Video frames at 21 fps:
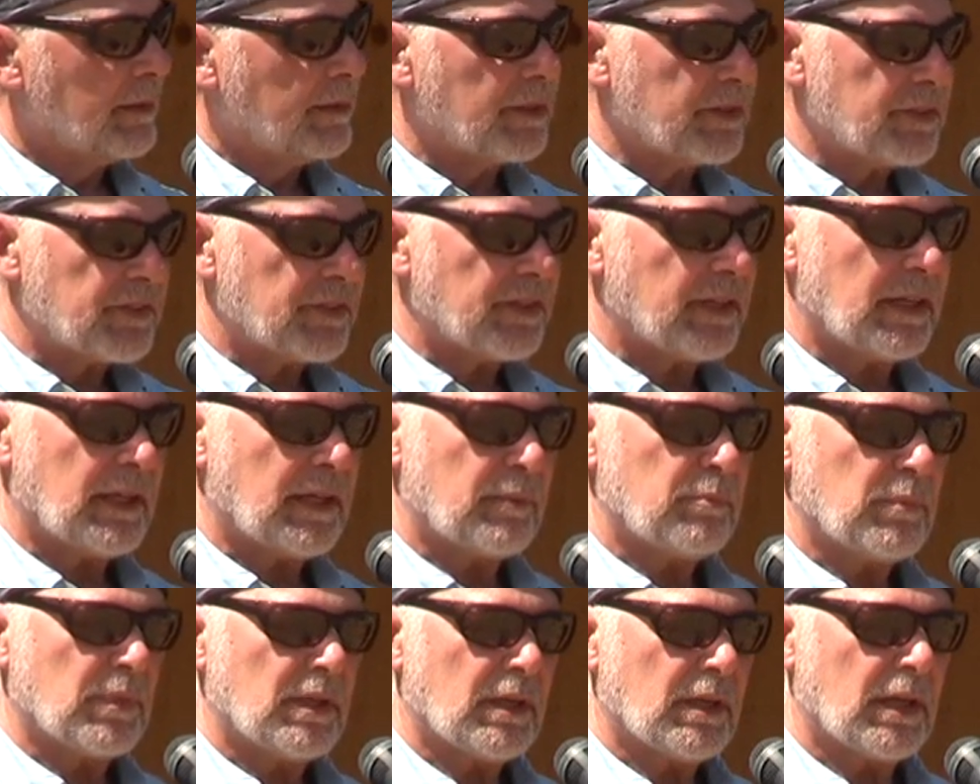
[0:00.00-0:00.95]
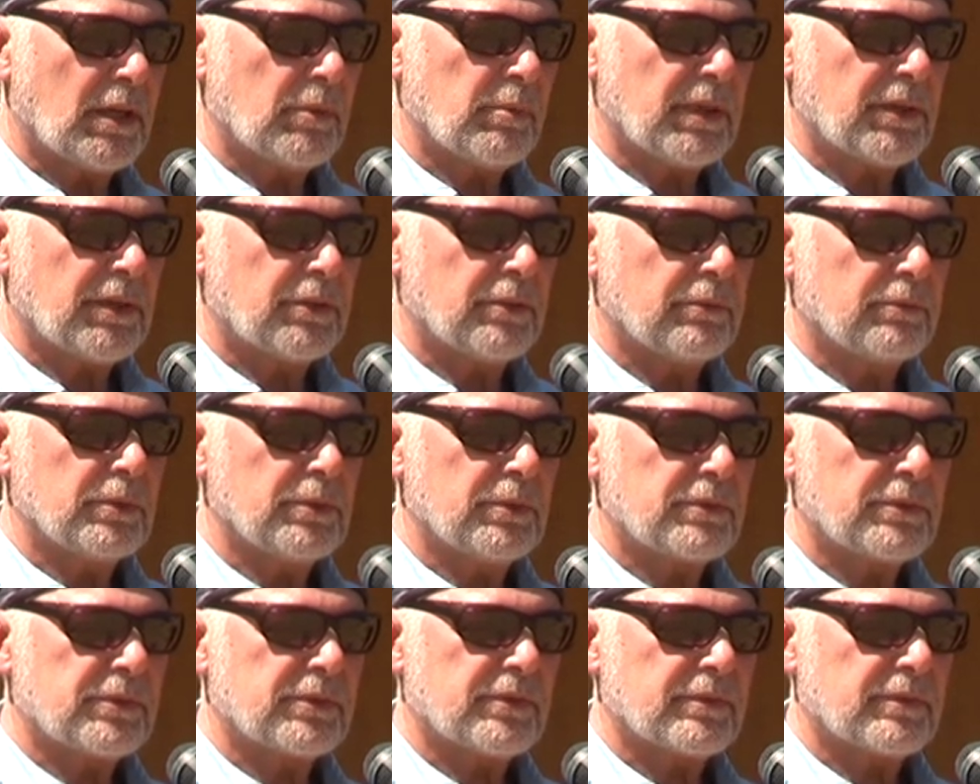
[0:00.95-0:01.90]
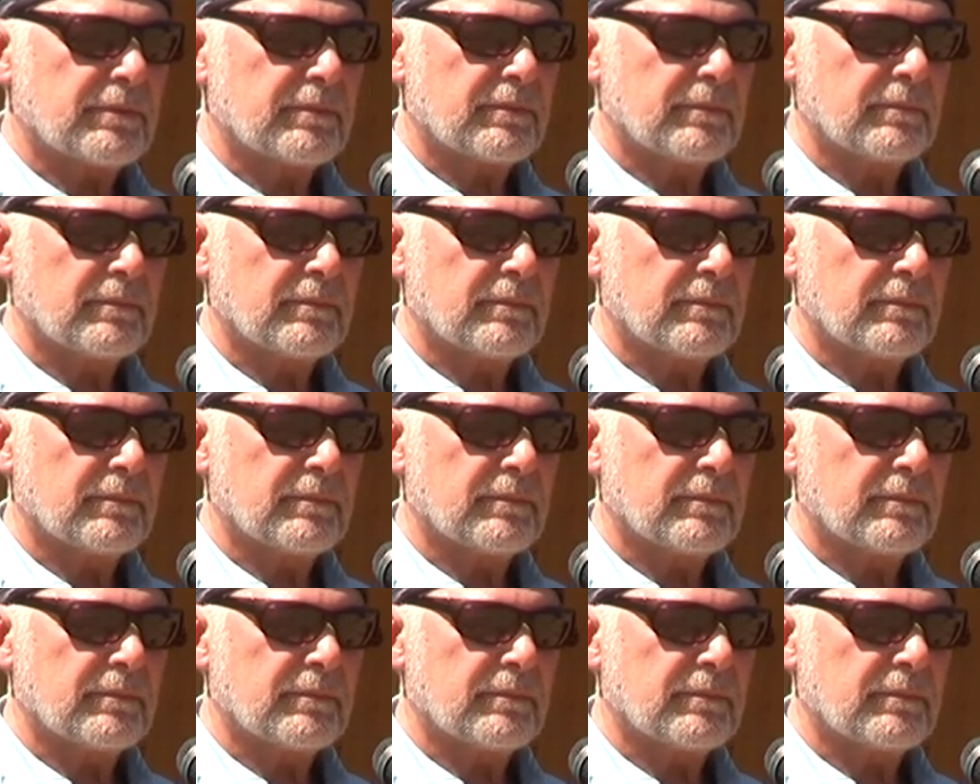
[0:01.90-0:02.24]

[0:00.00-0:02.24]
This time I want the roots."